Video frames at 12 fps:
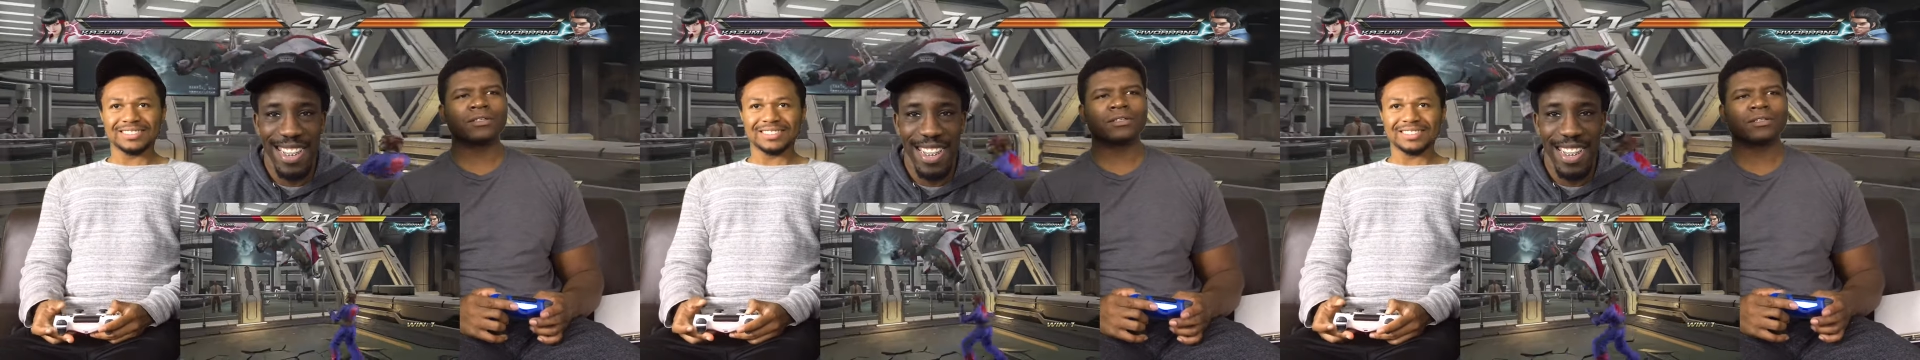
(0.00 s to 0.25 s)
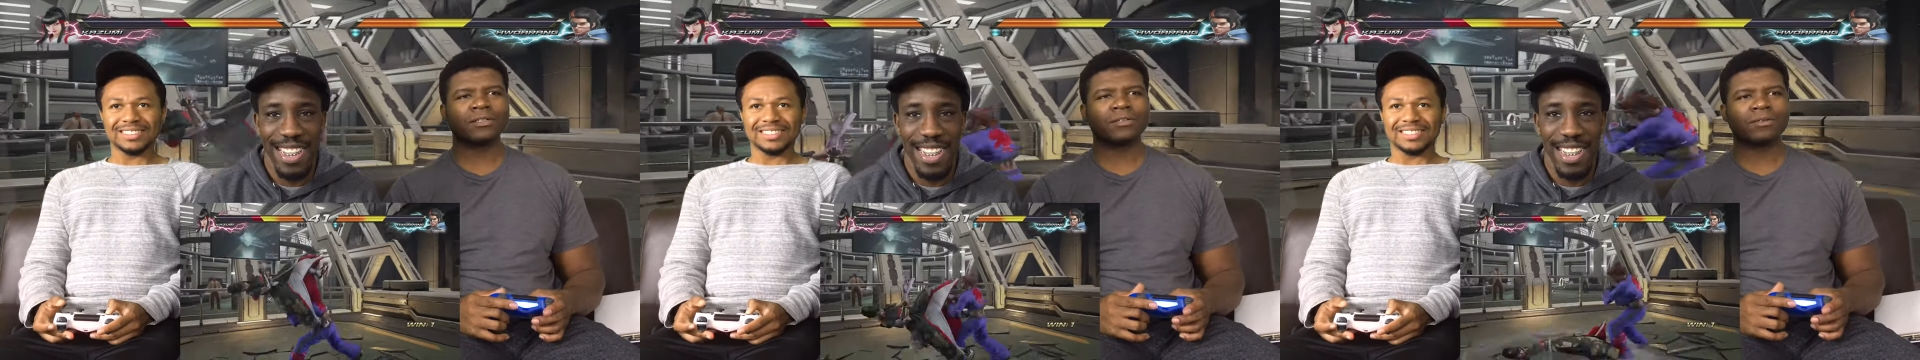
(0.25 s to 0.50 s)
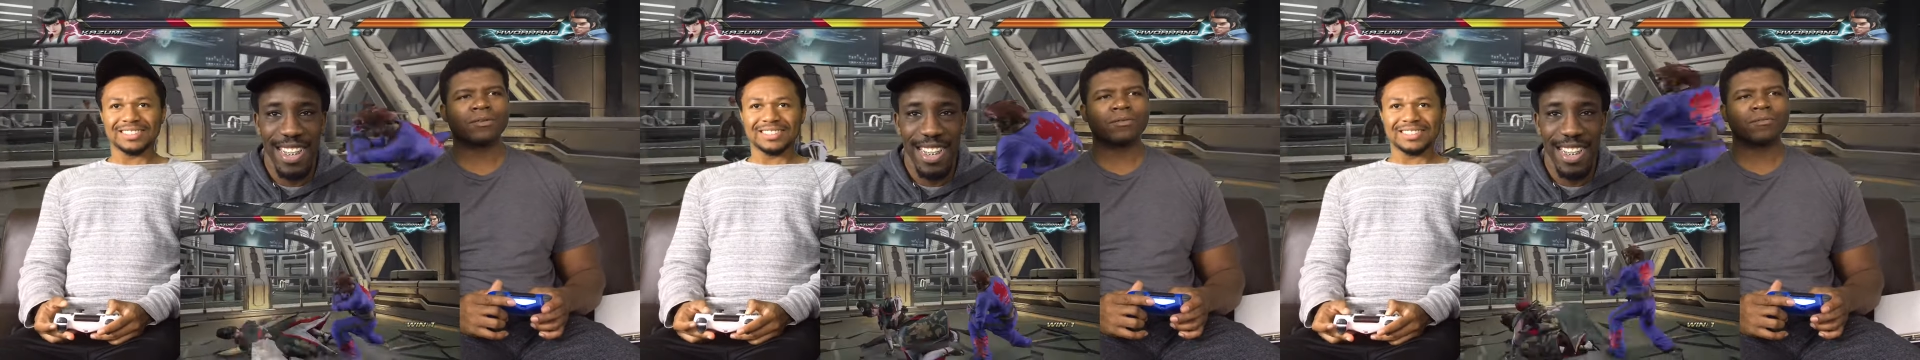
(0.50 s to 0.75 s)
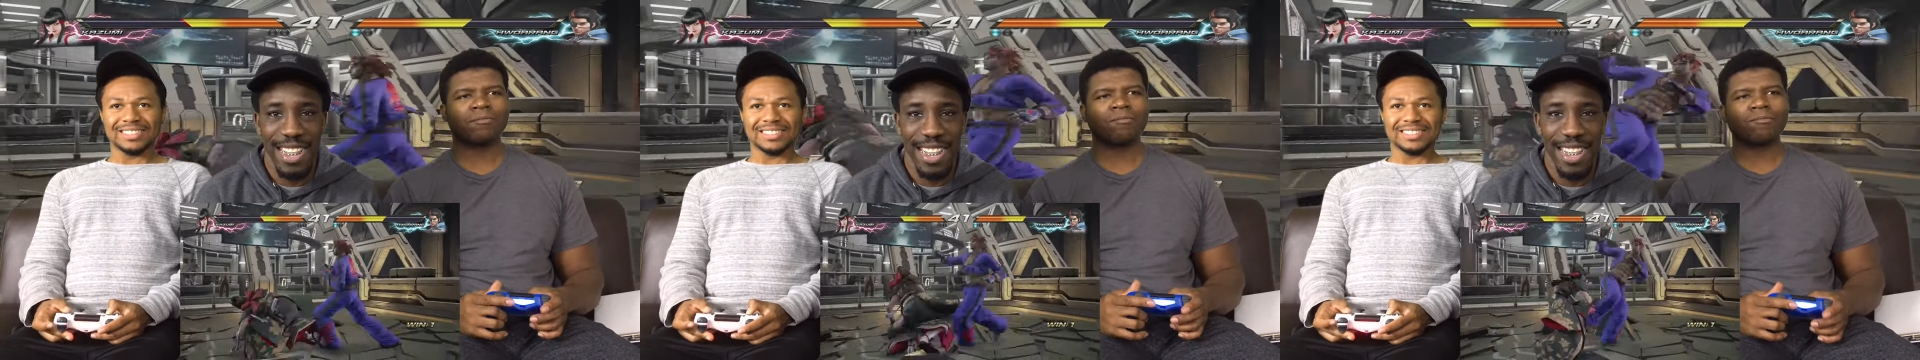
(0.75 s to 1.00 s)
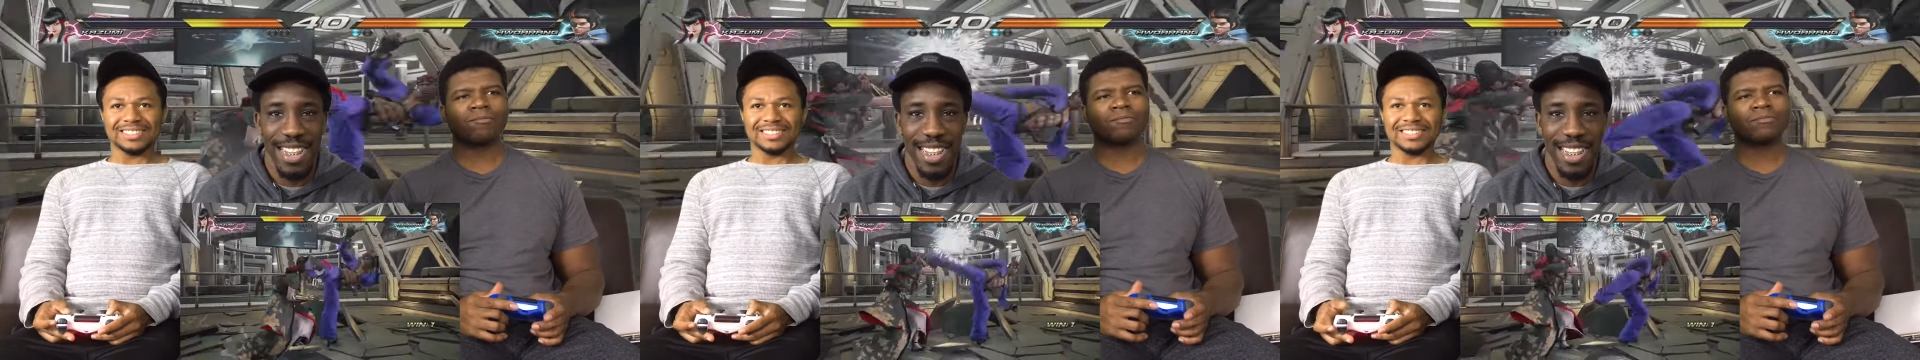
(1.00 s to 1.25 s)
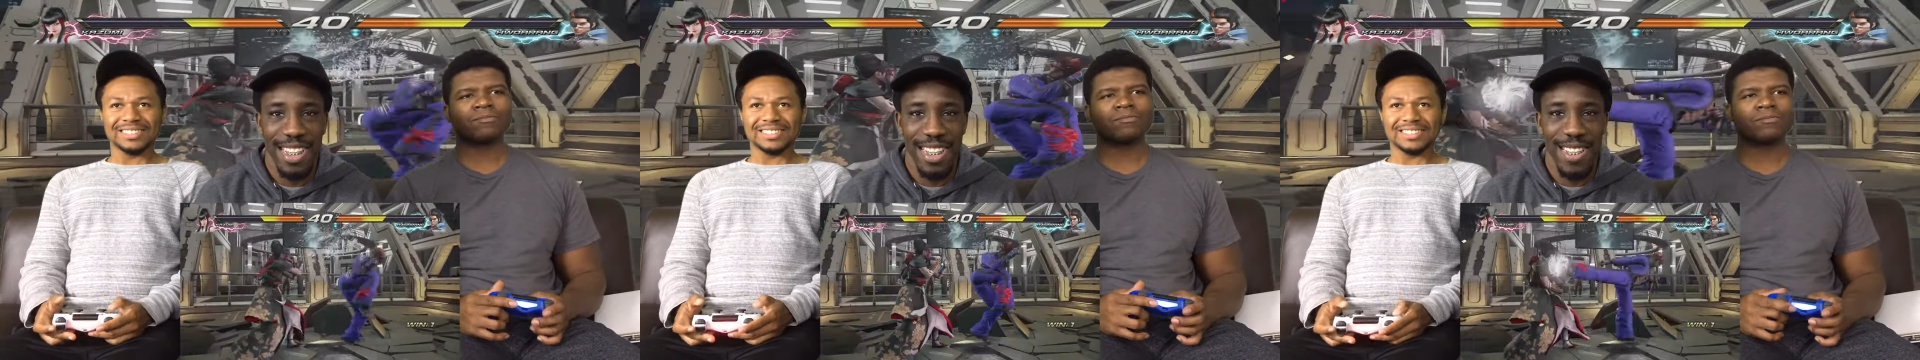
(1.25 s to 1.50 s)

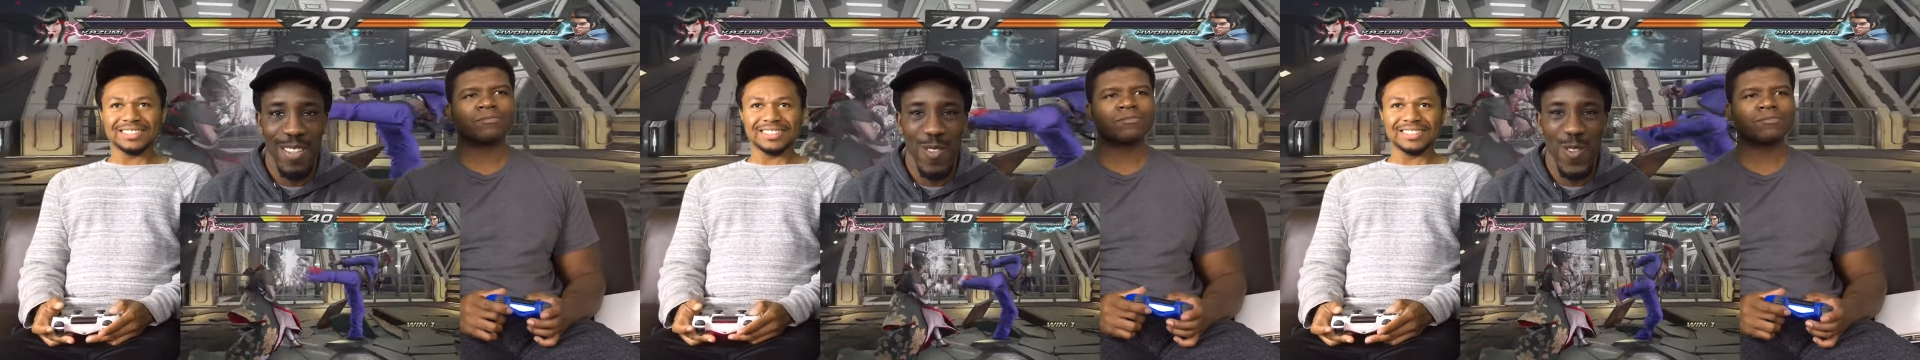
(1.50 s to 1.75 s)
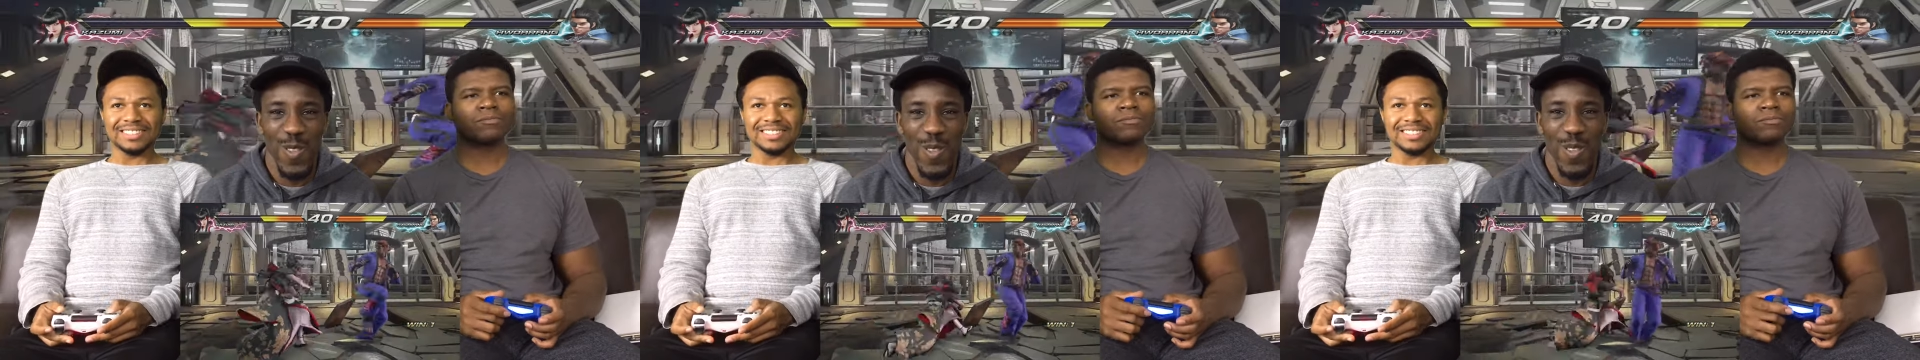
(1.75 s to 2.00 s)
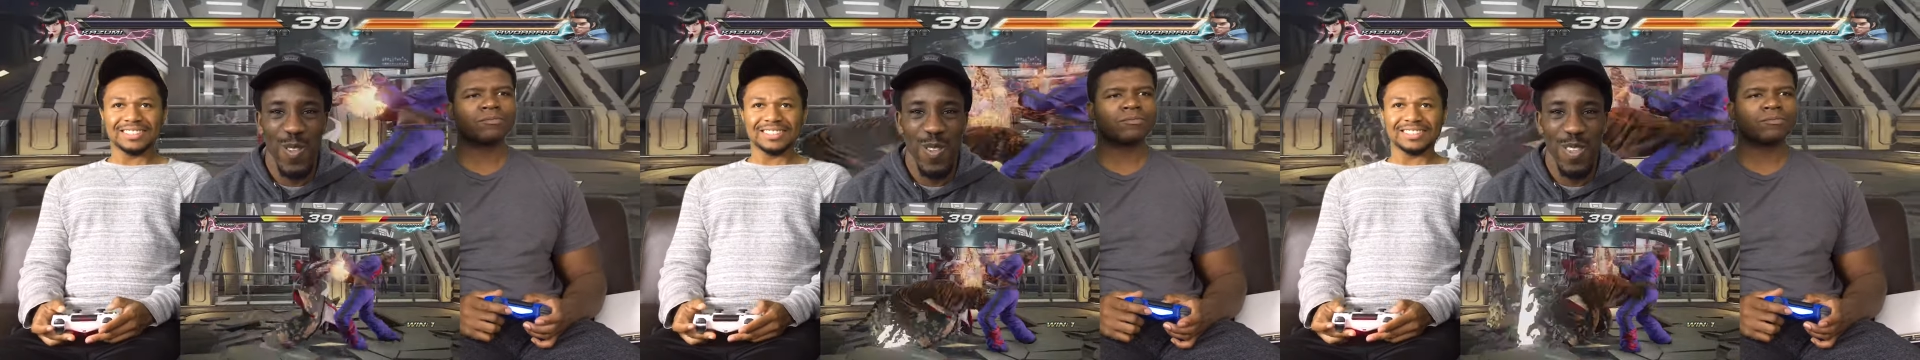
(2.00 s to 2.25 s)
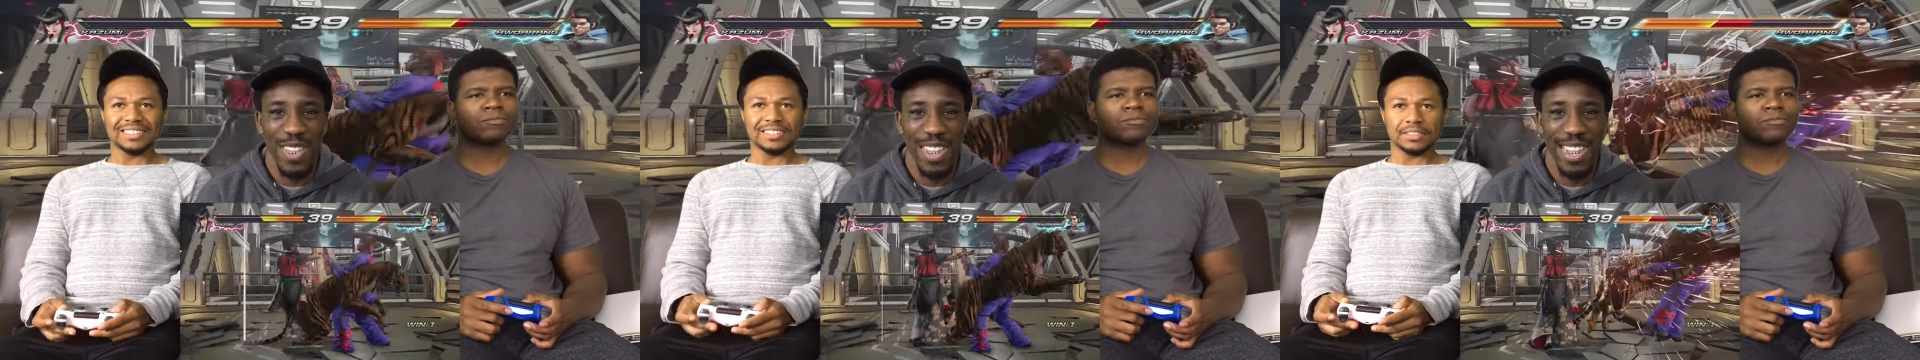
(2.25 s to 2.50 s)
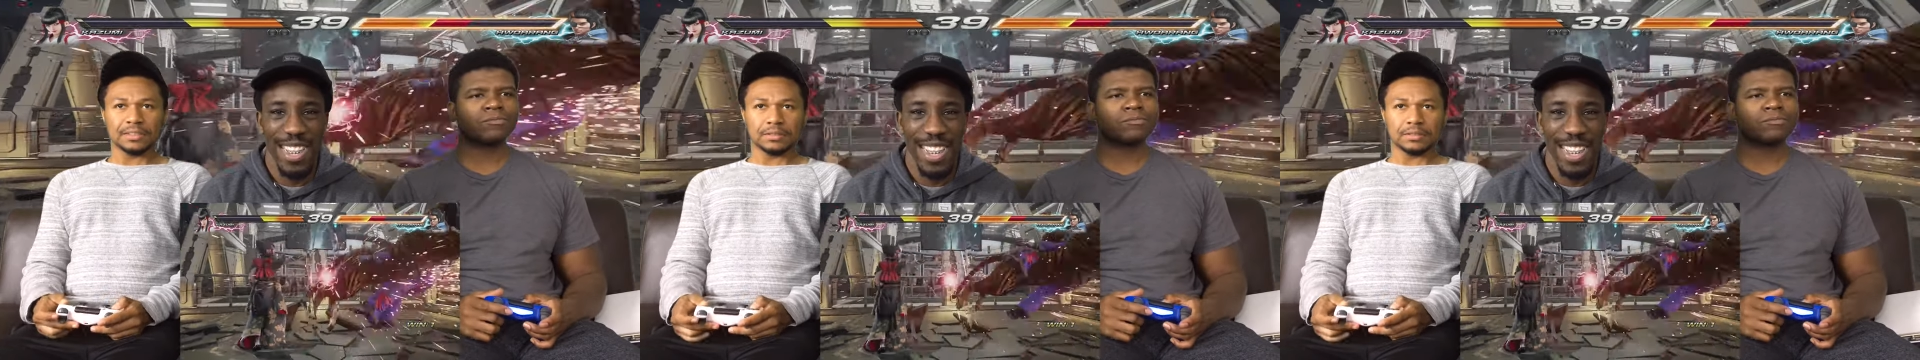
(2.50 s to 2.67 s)
(silence)